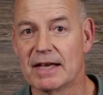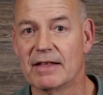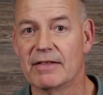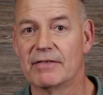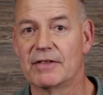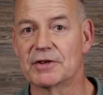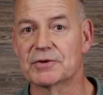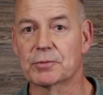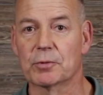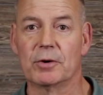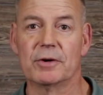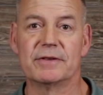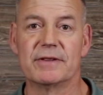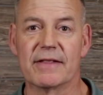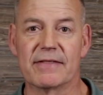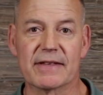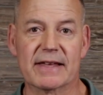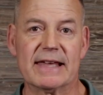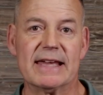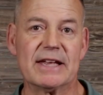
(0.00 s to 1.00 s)
This word
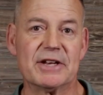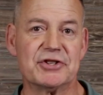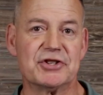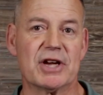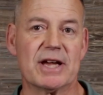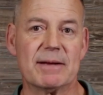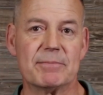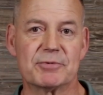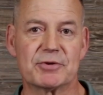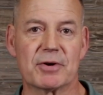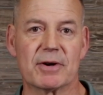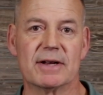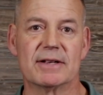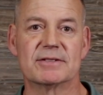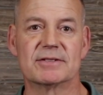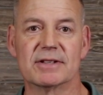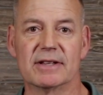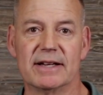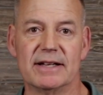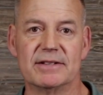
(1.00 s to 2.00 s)
that the King James
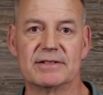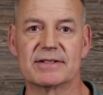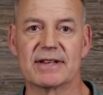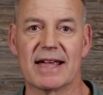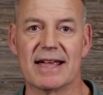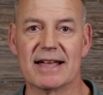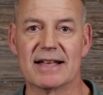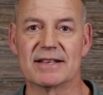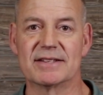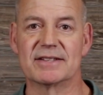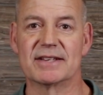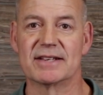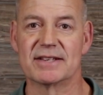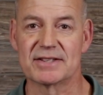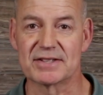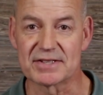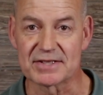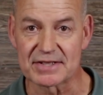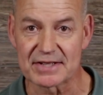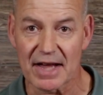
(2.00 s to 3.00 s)
translates as
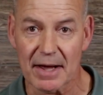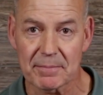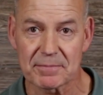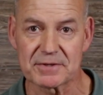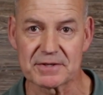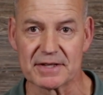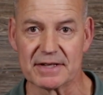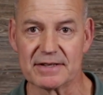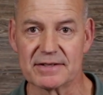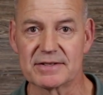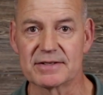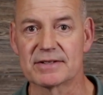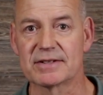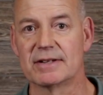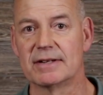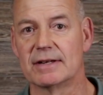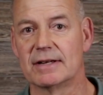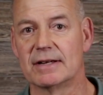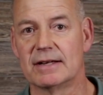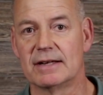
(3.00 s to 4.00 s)
substance
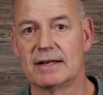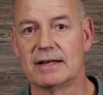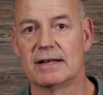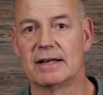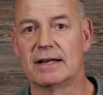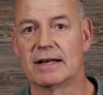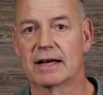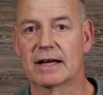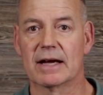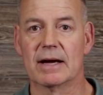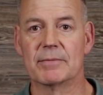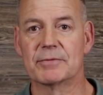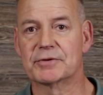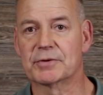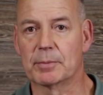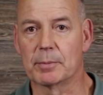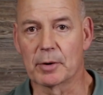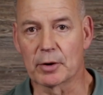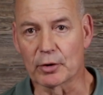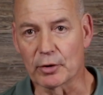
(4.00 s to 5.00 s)
comes
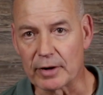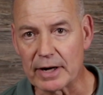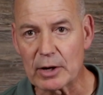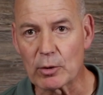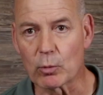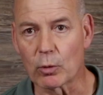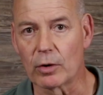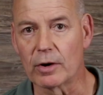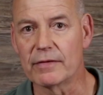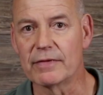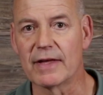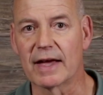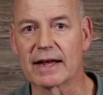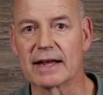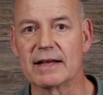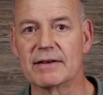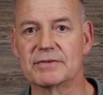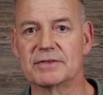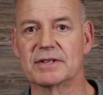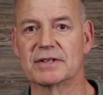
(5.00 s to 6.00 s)
from a Greek word that
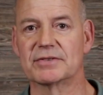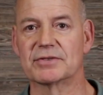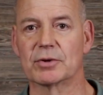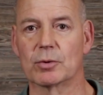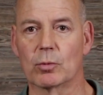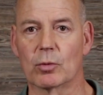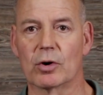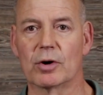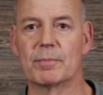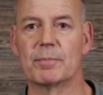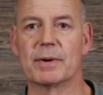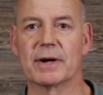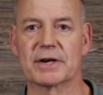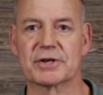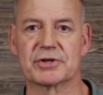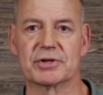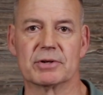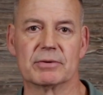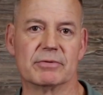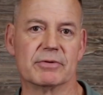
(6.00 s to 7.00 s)
gives us the word
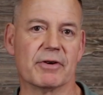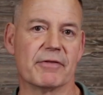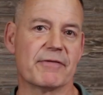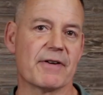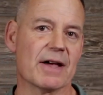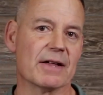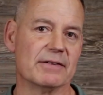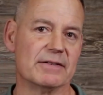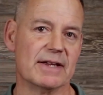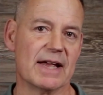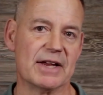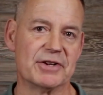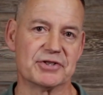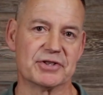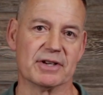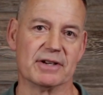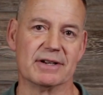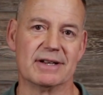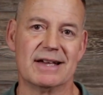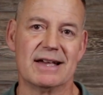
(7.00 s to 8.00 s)
picture of a
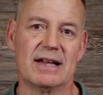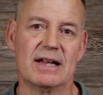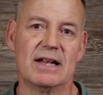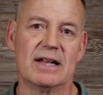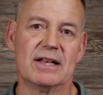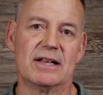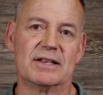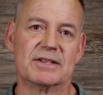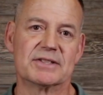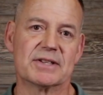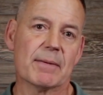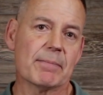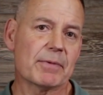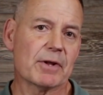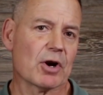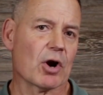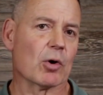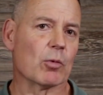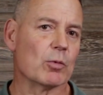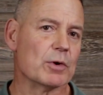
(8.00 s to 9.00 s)
foundation,
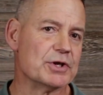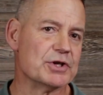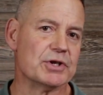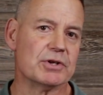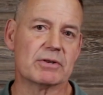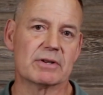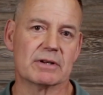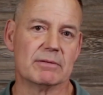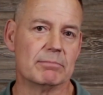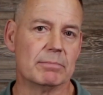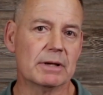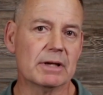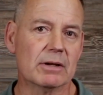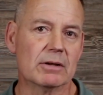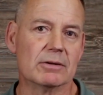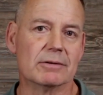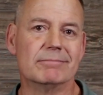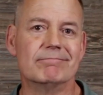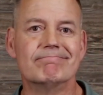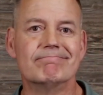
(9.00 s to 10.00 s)
something on which you can build.